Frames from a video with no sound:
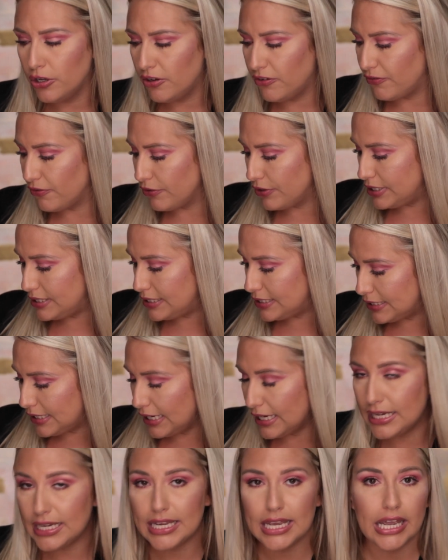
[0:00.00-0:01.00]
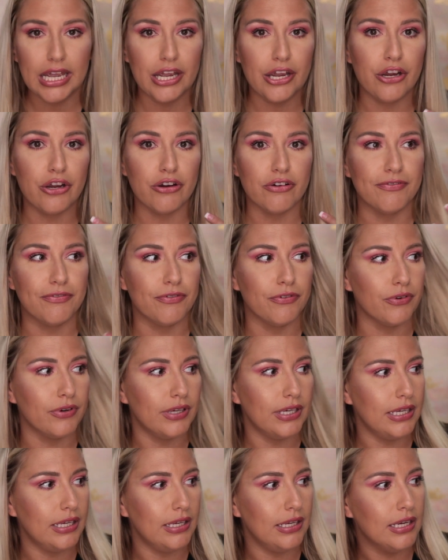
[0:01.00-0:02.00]
free skincare,
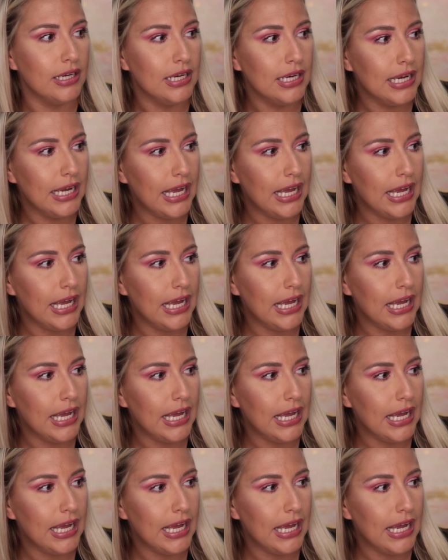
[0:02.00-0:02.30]
free